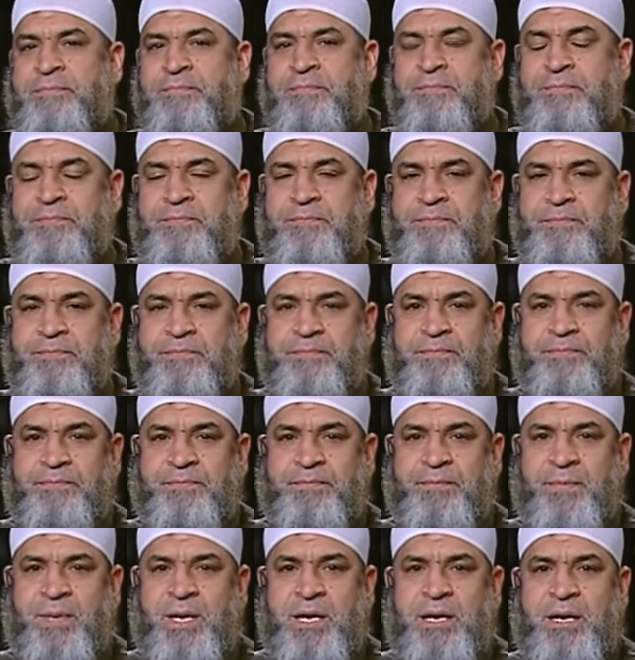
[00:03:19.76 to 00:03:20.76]
Him
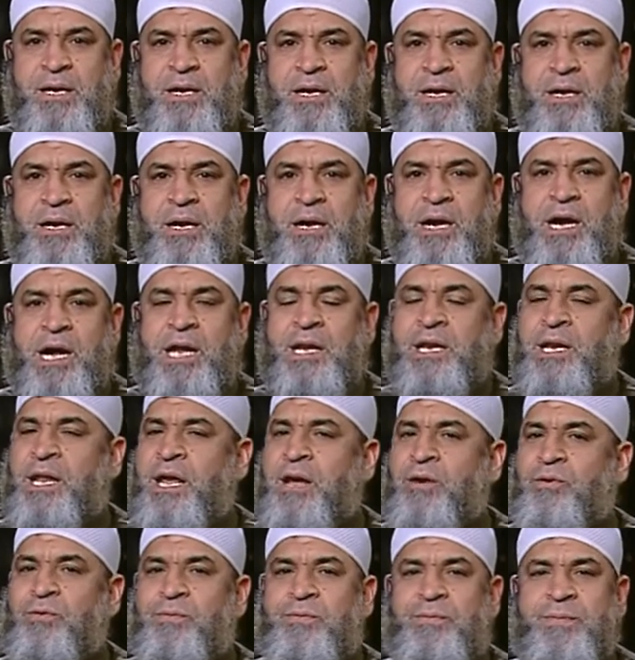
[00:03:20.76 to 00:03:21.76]

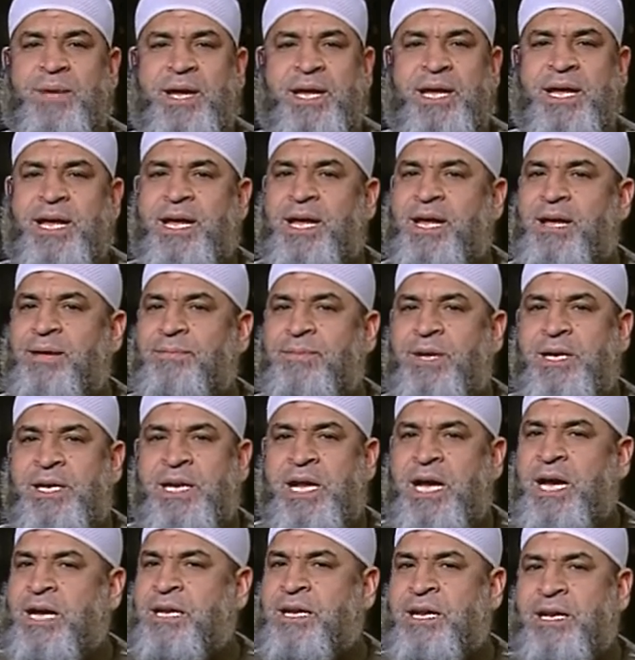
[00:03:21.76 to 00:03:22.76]
Allahumma ya
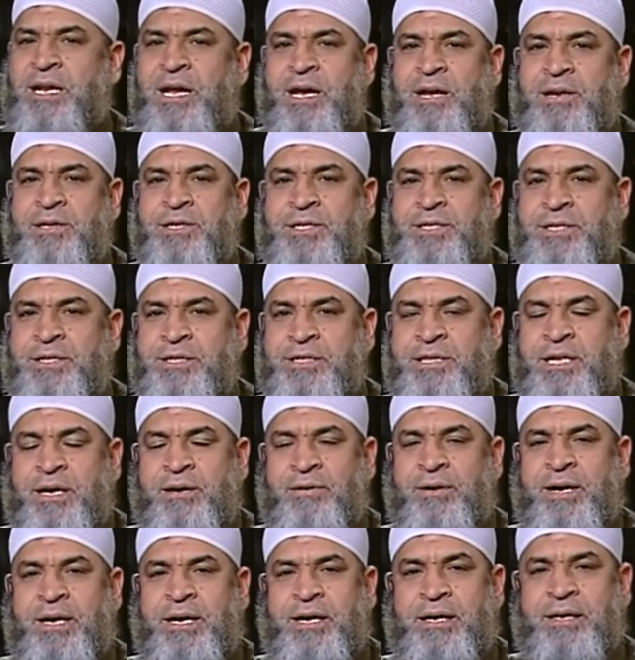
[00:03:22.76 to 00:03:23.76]
man ala al-arsh
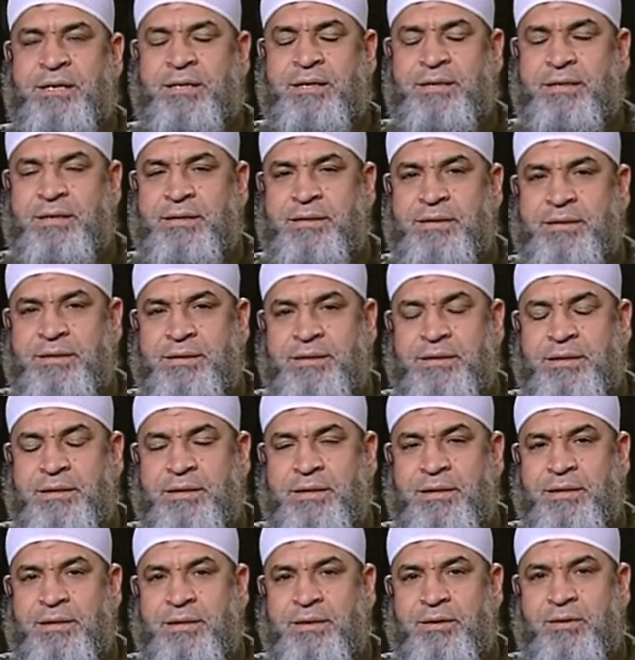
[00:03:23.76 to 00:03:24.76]
istawa.
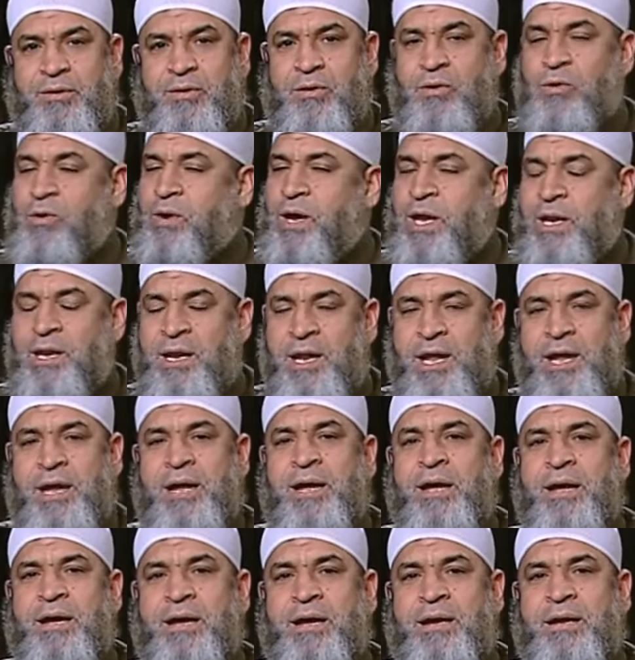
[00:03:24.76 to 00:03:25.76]
O
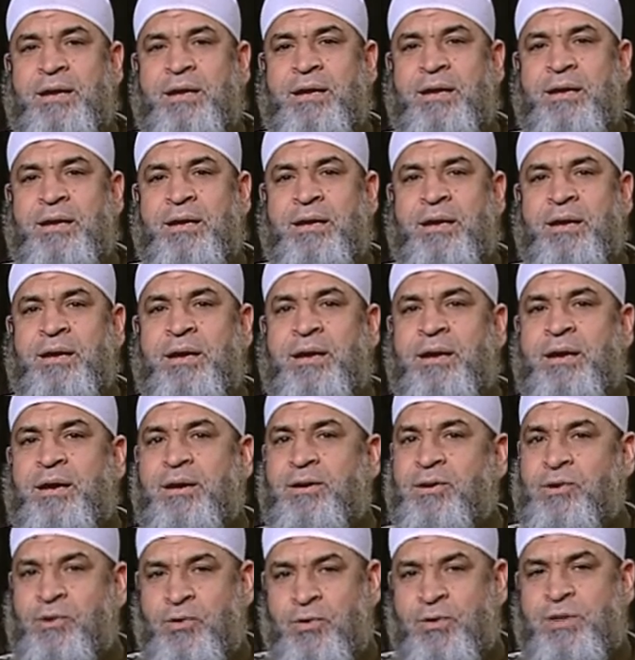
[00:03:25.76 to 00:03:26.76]
Allah,
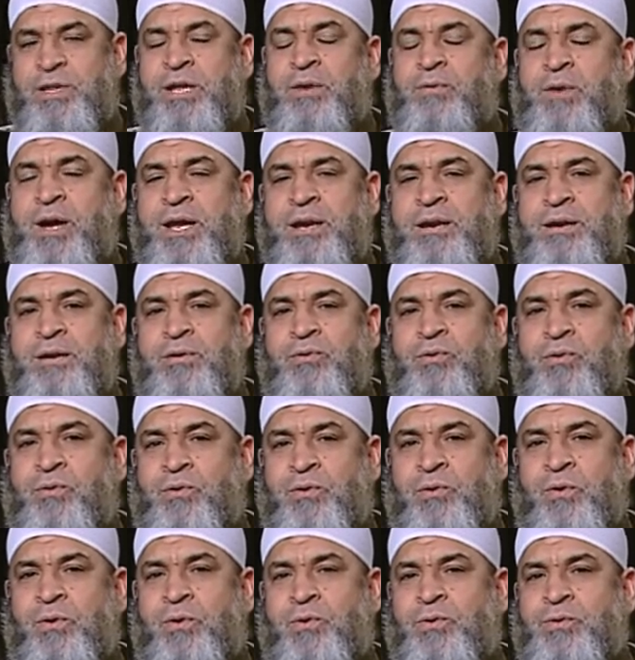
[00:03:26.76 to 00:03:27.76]
you're the one
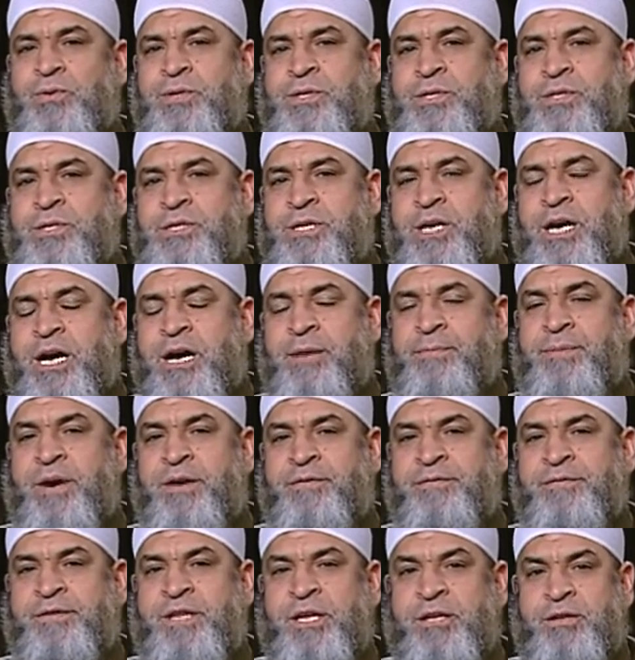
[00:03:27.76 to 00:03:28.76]
who rose
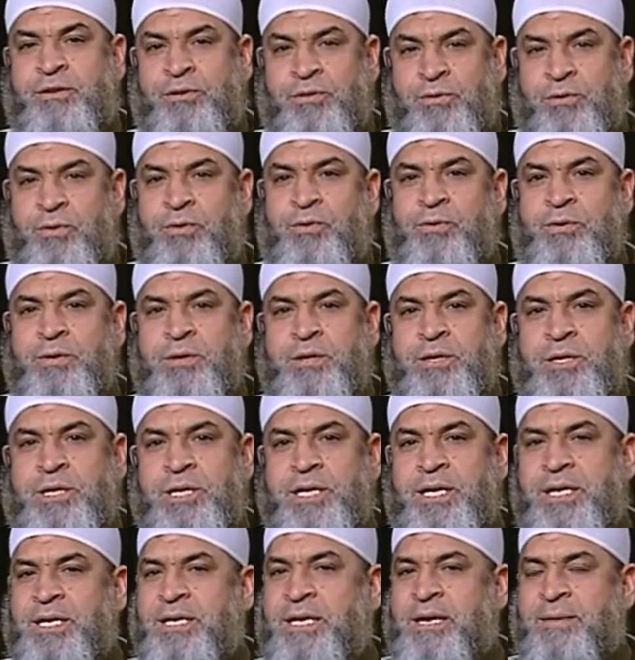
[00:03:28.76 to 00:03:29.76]
above the
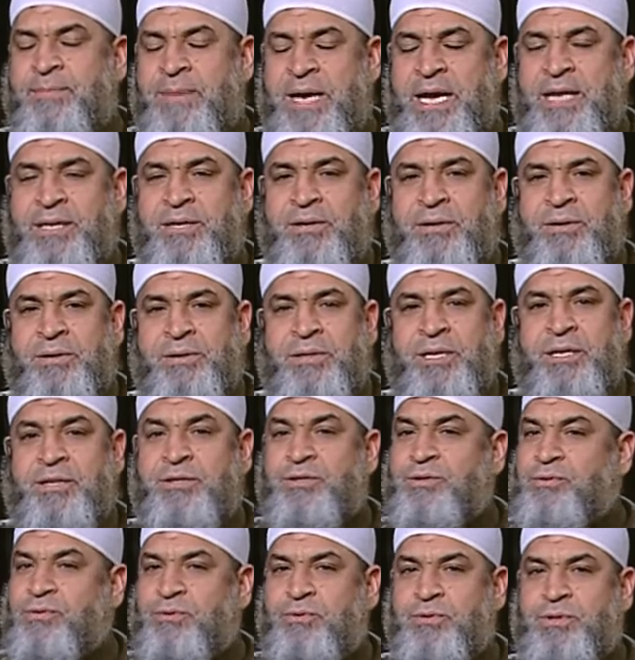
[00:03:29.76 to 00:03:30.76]
throne in a manner
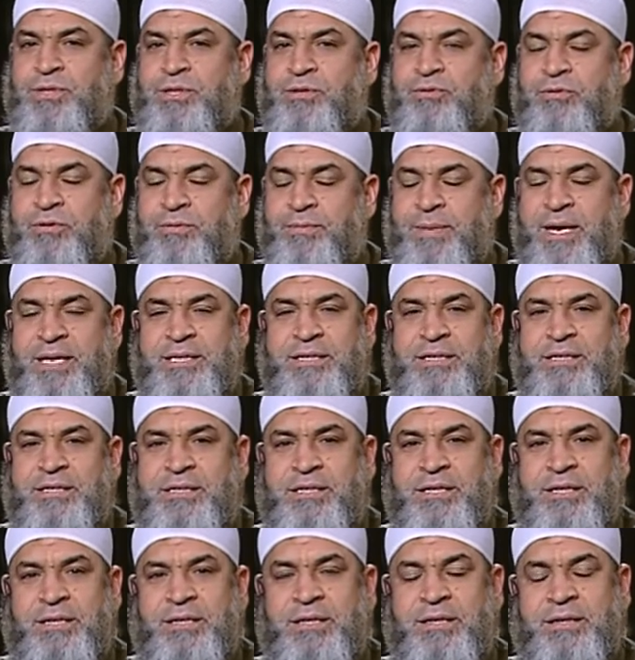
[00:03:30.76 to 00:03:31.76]
that suits your
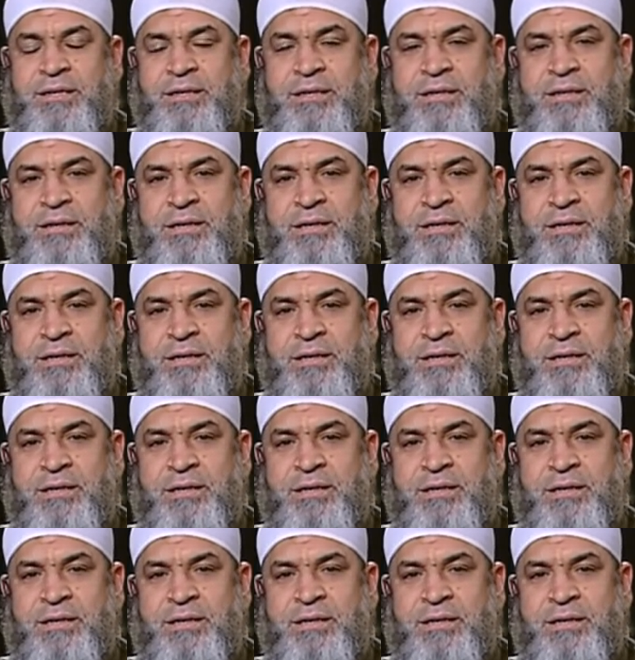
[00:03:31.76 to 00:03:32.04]
majesty.